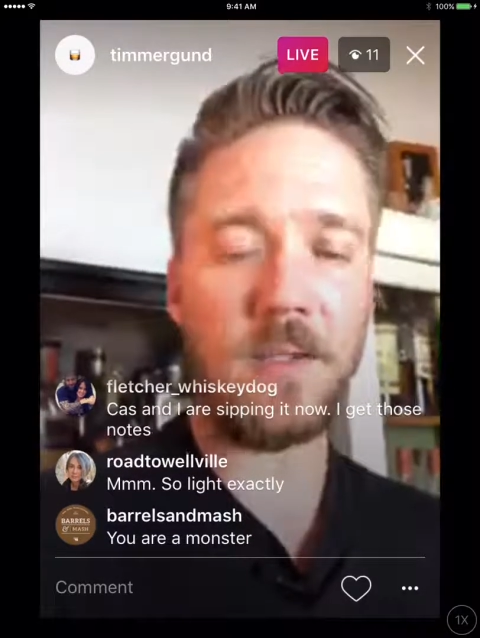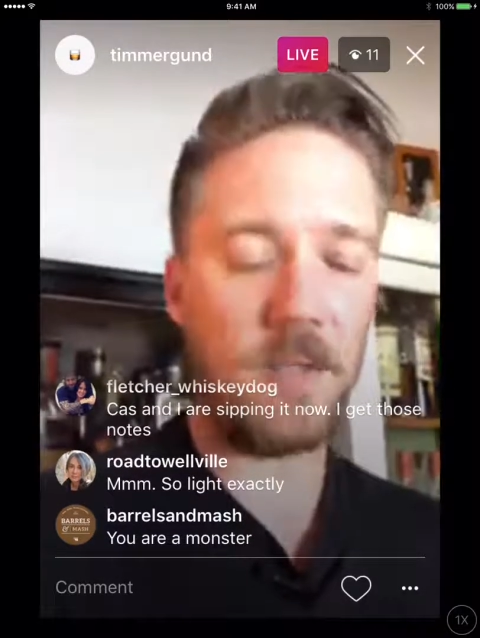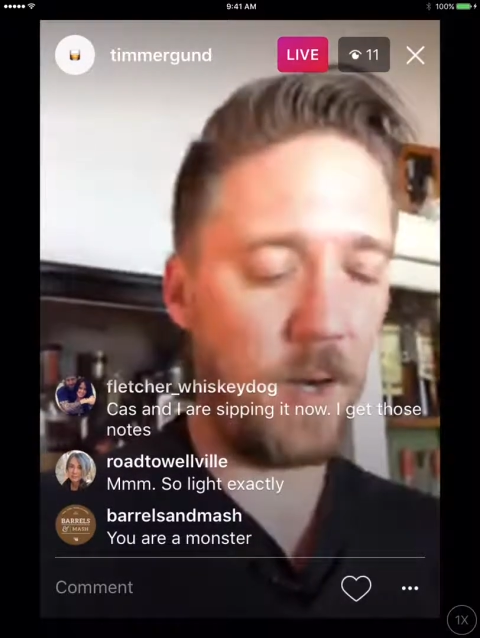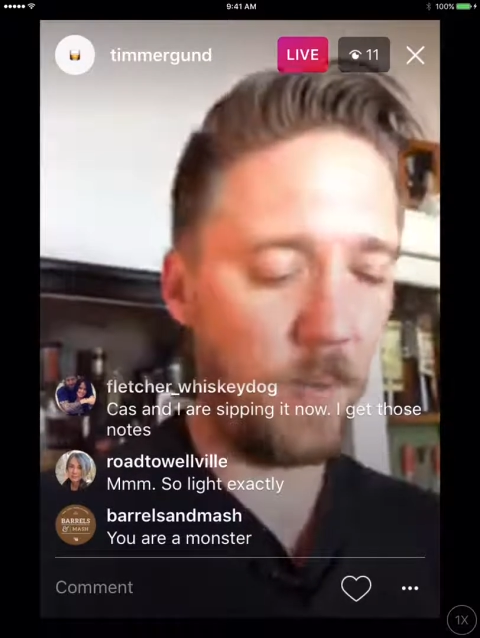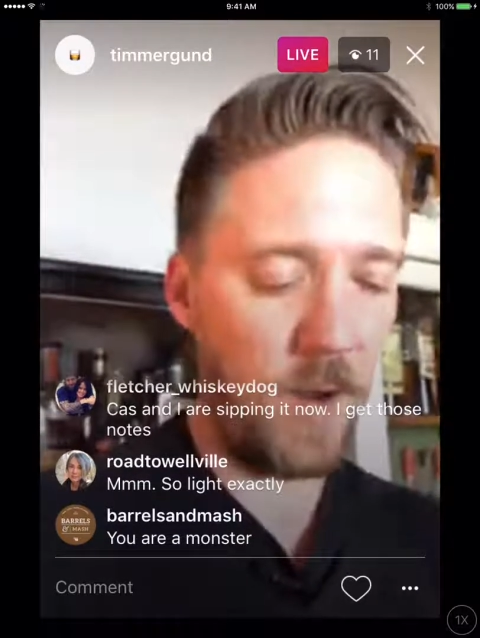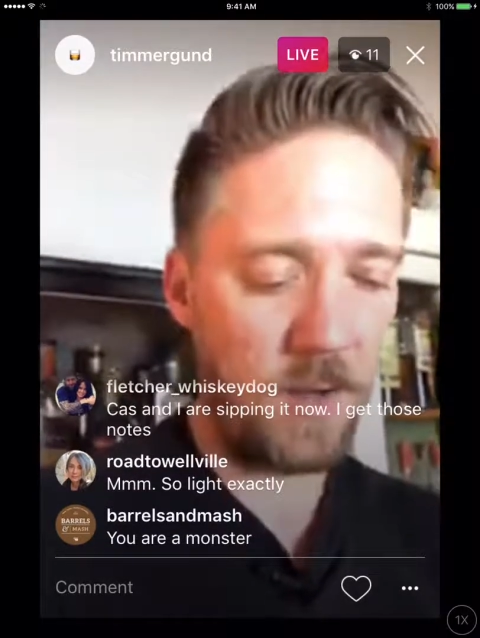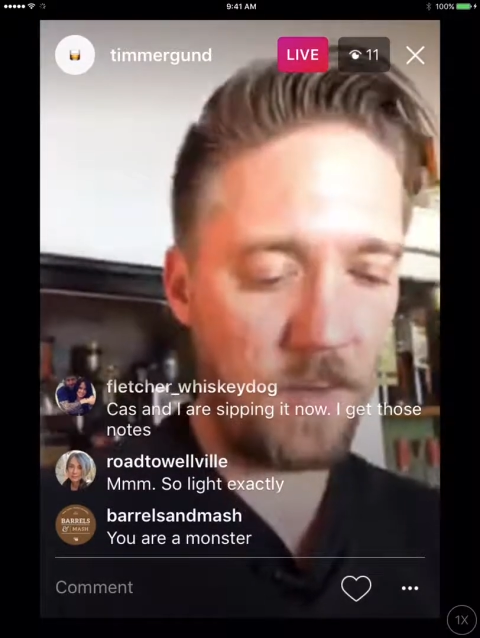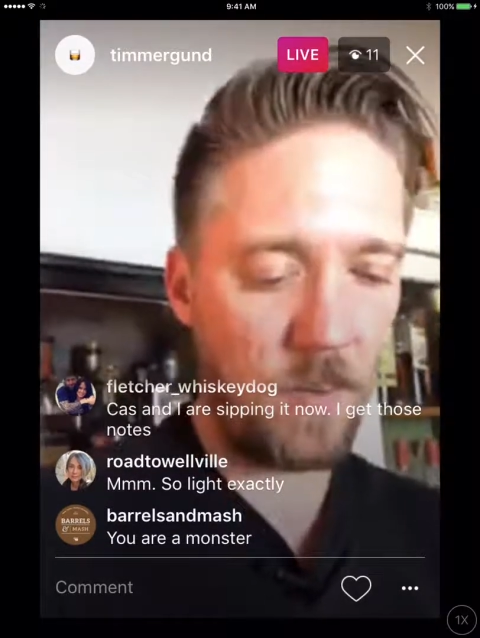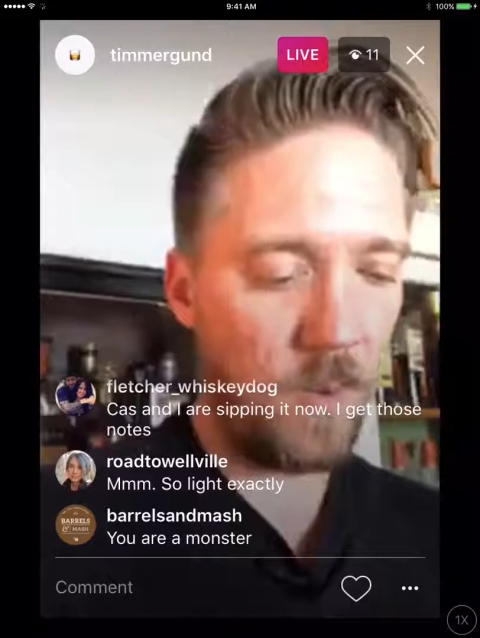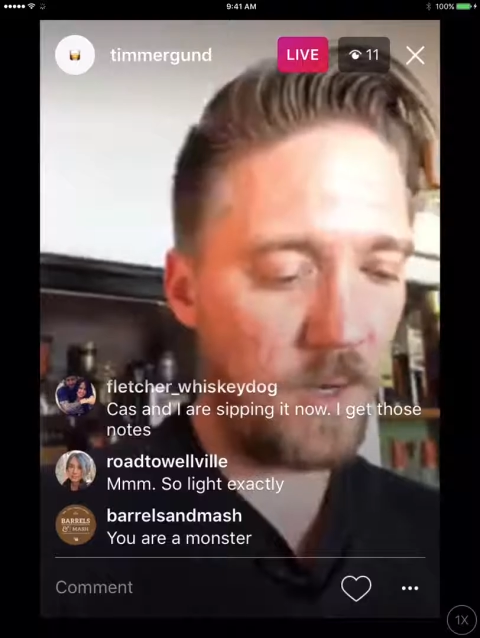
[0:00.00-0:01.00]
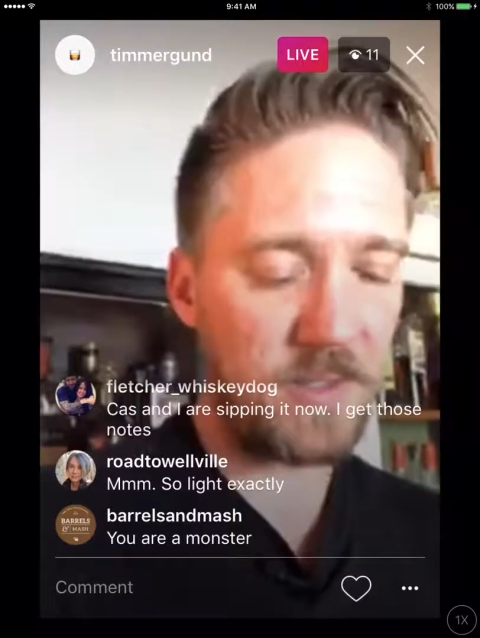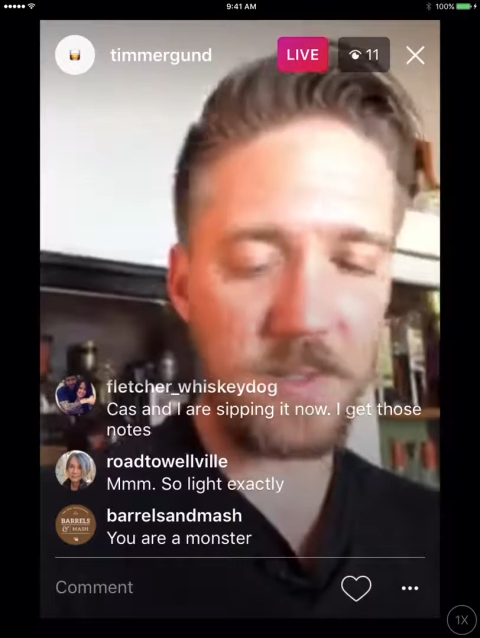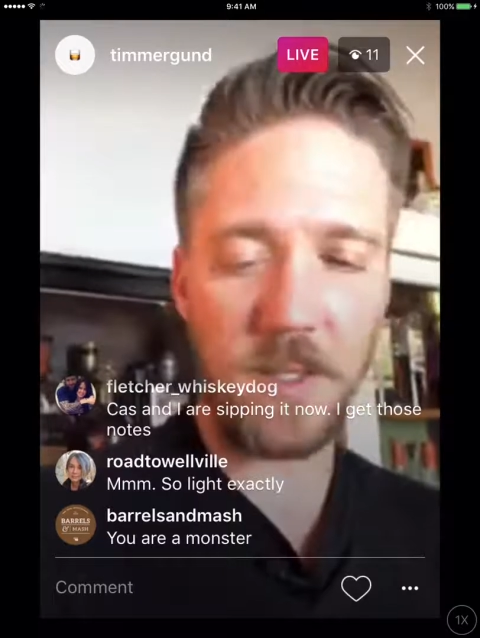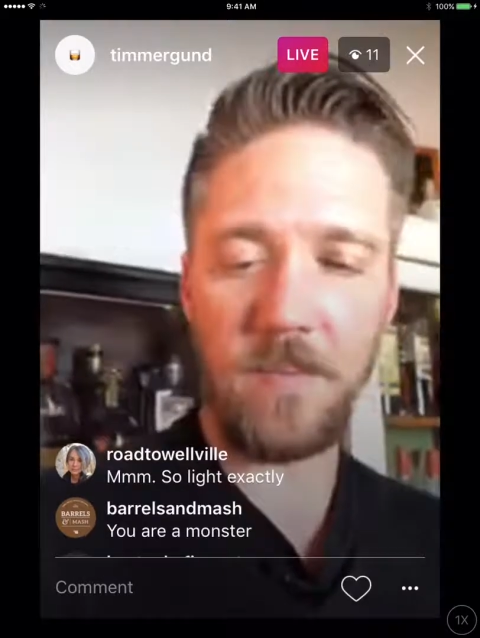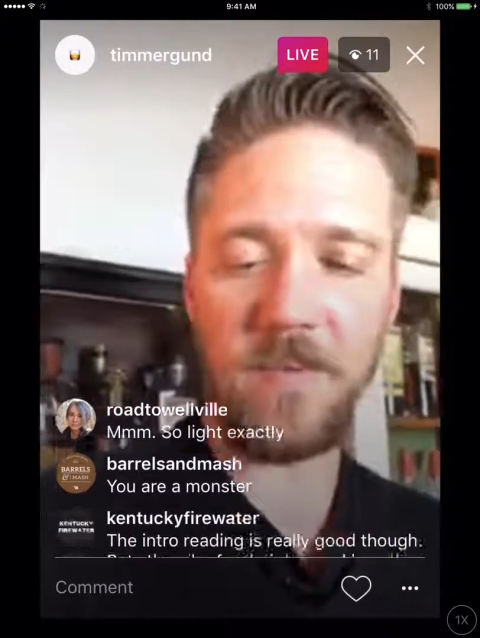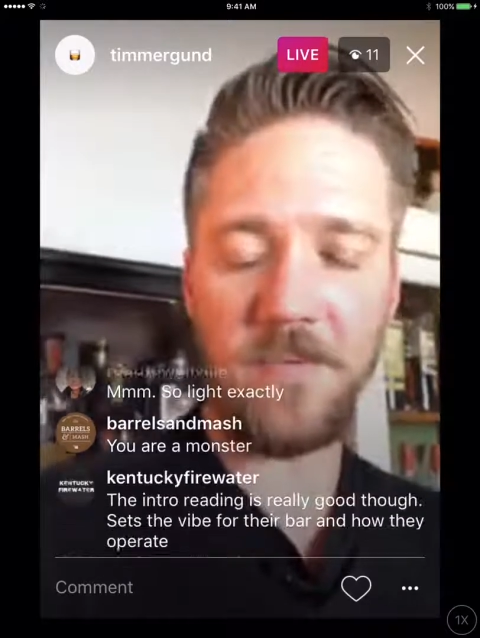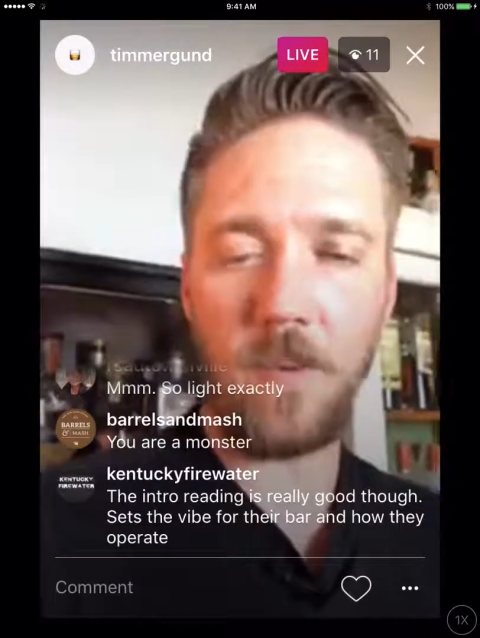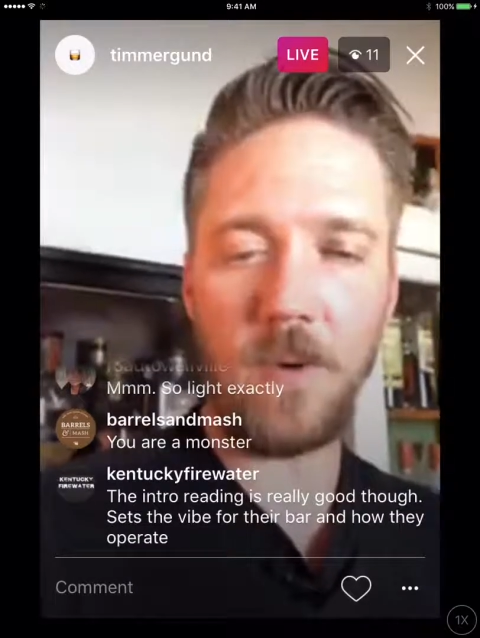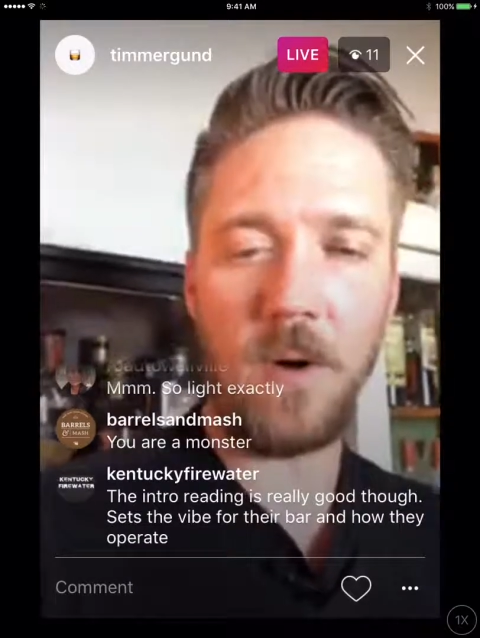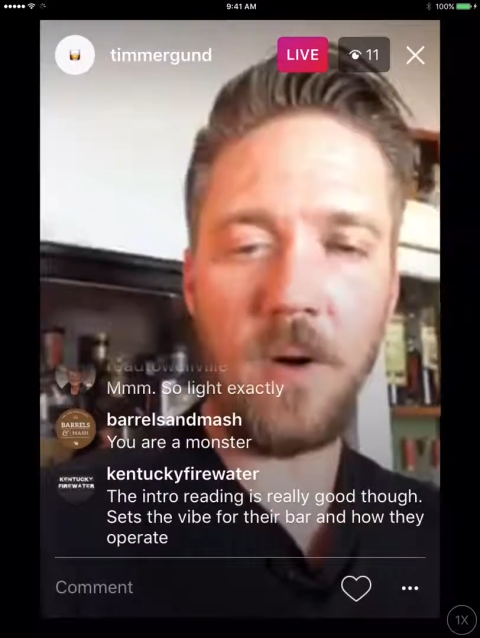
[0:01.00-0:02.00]
I write in what I subbed
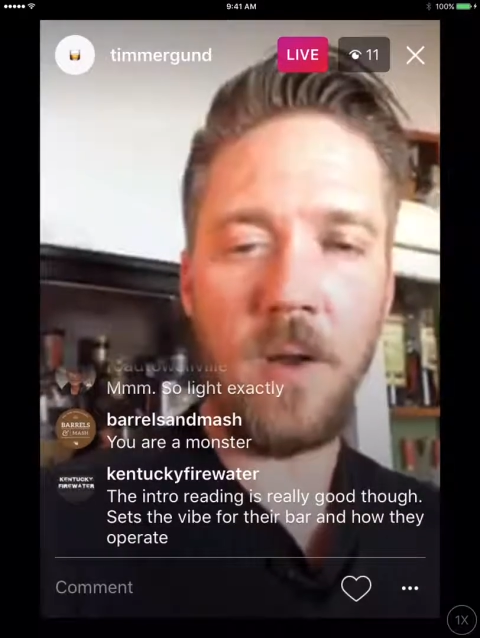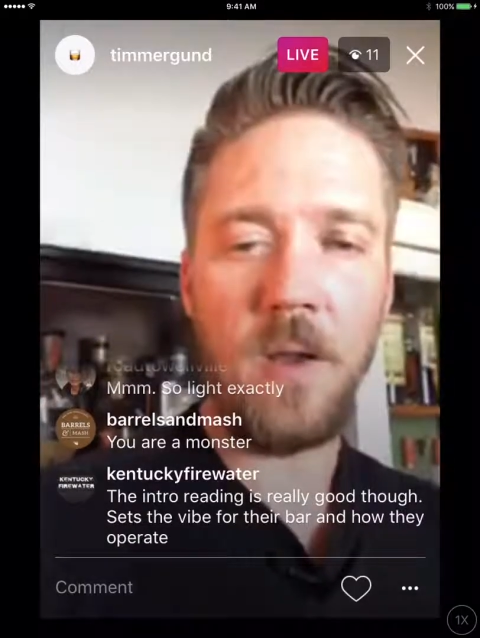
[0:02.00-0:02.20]
for,